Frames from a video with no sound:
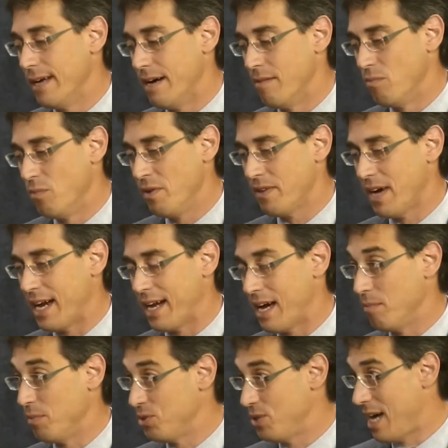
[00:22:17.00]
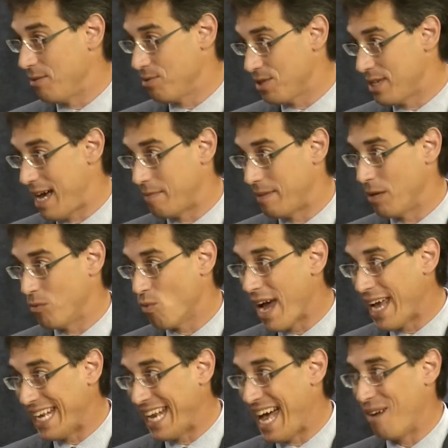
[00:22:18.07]
we've got a couple challenges happening
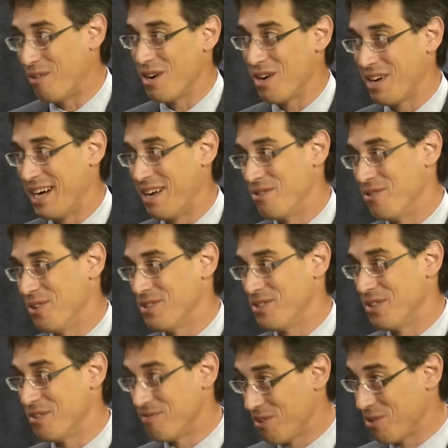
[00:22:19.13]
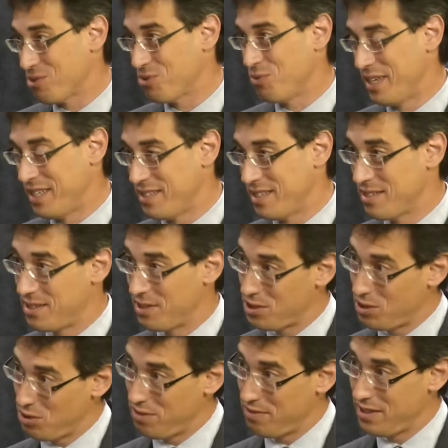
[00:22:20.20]
right now in our country. So the first one is this
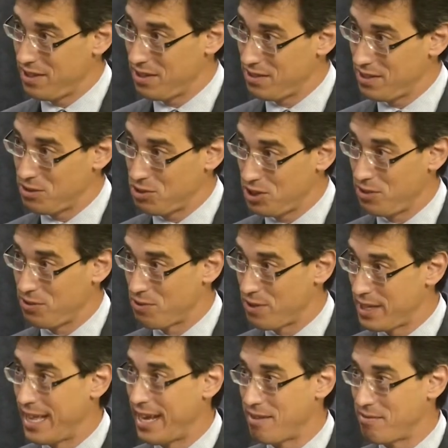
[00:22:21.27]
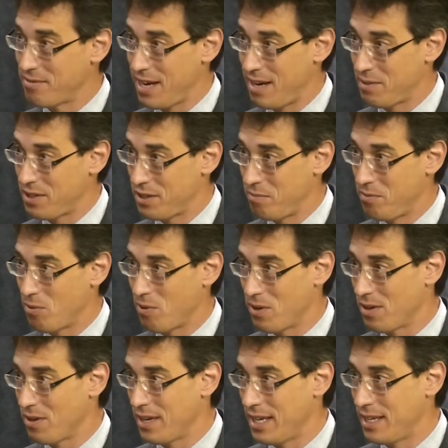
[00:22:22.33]
issue of the children that have come to the
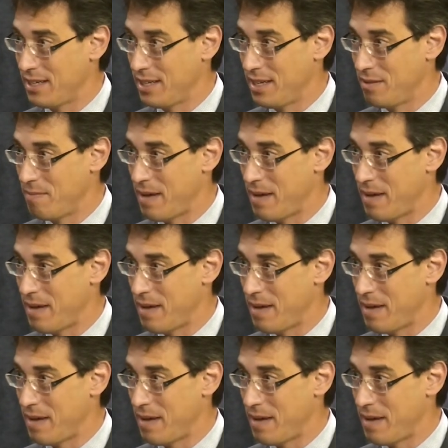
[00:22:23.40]
border in Mexico.